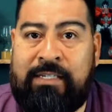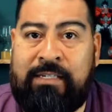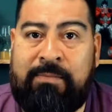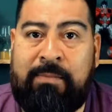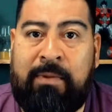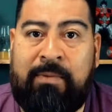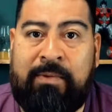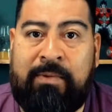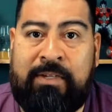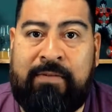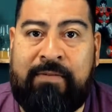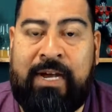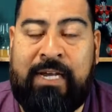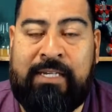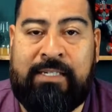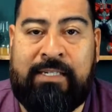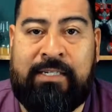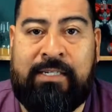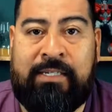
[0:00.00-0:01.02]
mobile
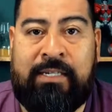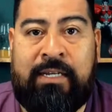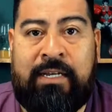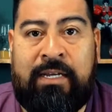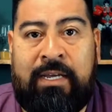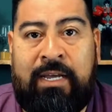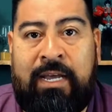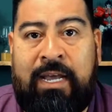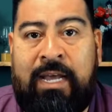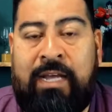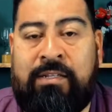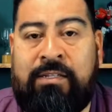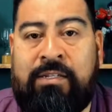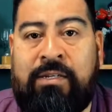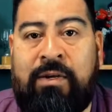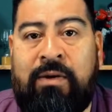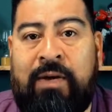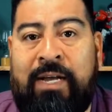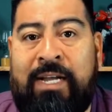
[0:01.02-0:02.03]
devices. And
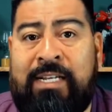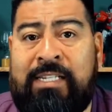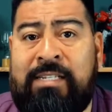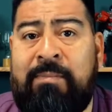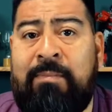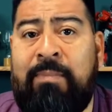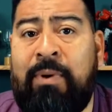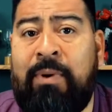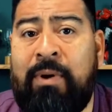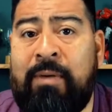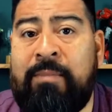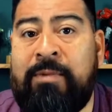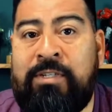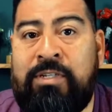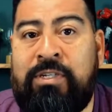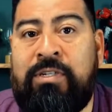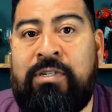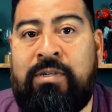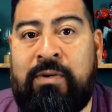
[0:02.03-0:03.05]
so it is
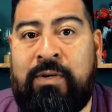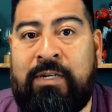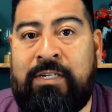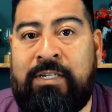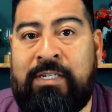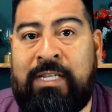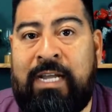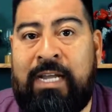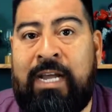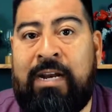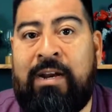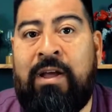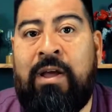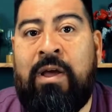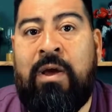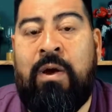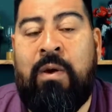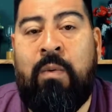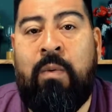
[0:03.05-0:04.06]
important to you to understand
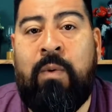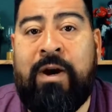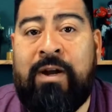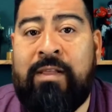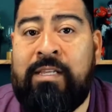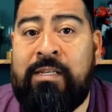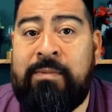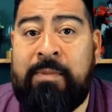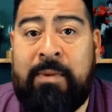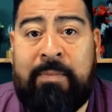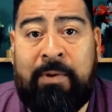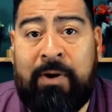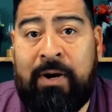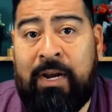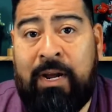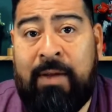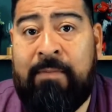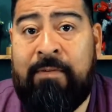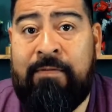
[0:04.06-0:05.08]
where these people are
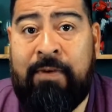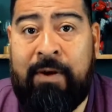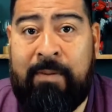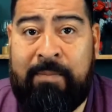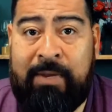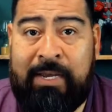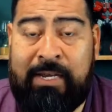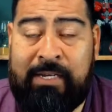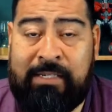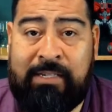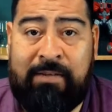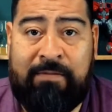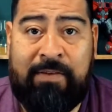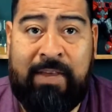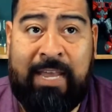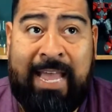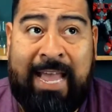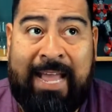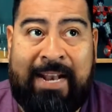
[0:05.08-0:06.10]
coming from, because if you
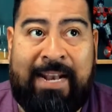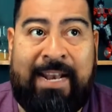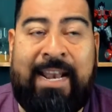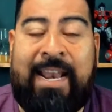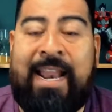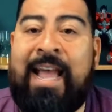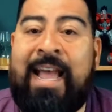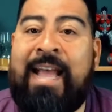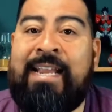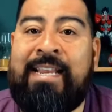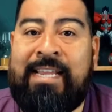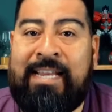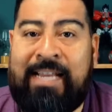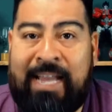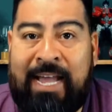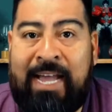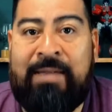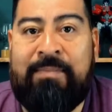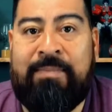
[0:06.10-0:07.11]
get
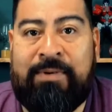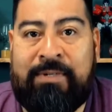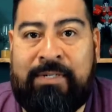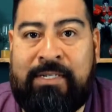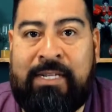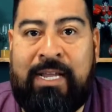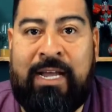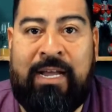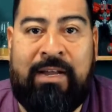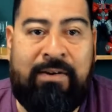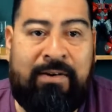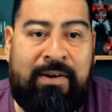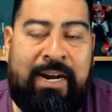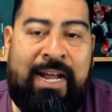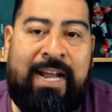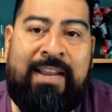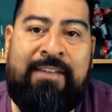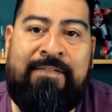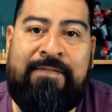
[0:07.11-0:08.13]
99% or
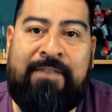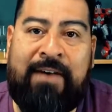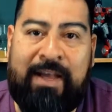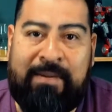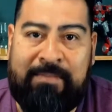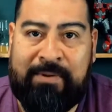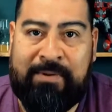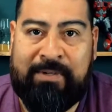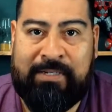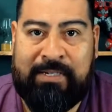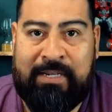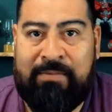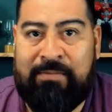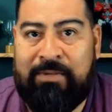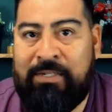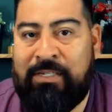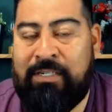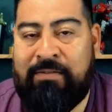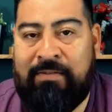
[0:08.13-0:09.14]
95%,
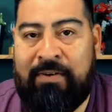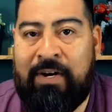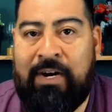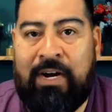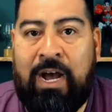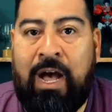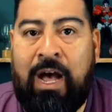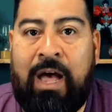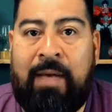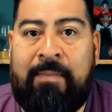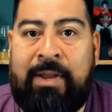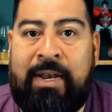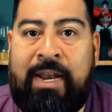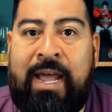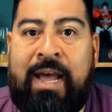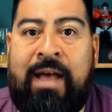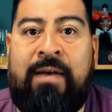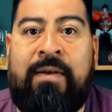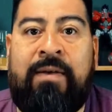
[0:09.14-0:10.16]
which is very common
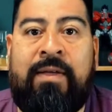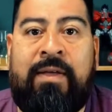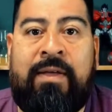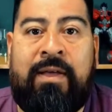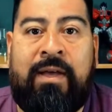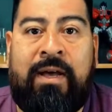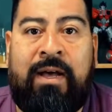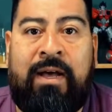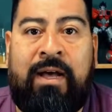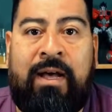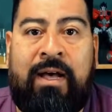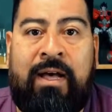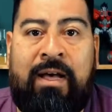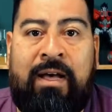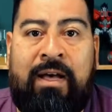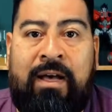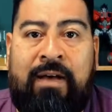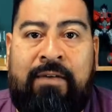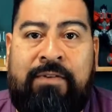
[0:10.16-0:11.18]
now,
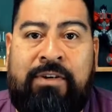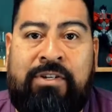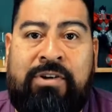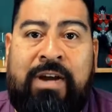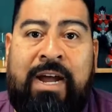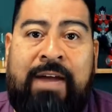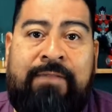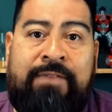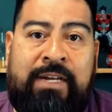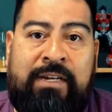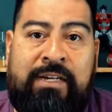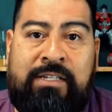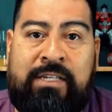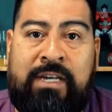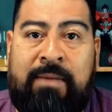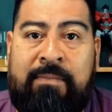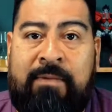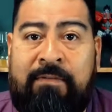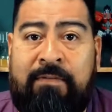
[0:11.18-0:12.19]
of your traffic is
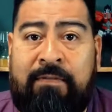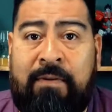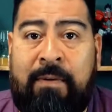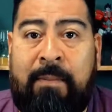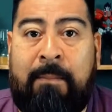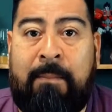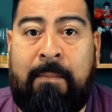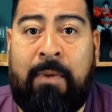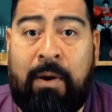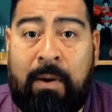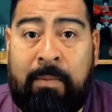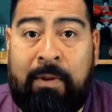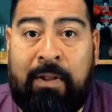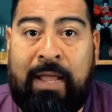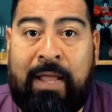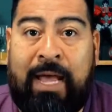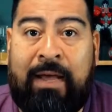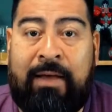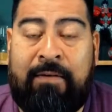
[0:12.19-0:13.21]
coming from mobile